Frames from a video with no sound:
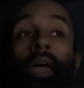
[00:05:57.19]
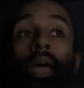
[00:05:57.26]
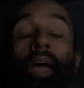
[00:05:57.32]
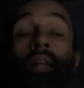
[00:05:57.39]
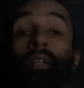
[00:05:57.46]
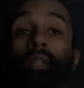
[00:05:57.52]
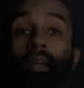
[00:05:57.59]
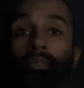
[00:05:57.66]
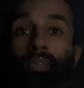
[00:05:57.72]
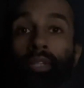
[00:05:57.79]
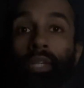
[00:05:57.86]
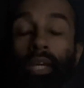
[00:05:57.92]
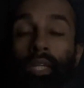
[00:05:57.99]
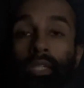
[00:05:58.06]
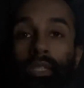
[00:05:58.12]
And
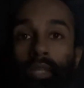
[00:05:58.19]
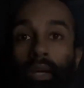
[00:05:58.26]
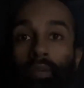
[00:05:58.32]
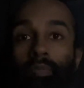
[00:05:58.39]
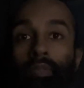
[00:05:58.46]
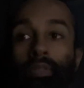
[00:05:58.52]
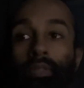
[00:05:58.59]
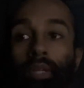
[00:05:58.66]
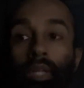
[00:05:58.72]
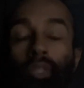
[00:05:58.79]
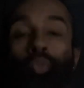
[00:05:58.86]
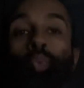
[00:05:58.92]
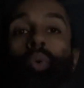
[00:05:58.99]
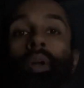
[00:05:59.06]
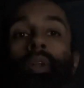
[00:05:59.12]
11K steps
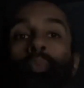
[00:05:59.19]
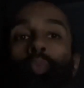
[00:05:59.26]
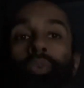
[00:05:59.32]
is what it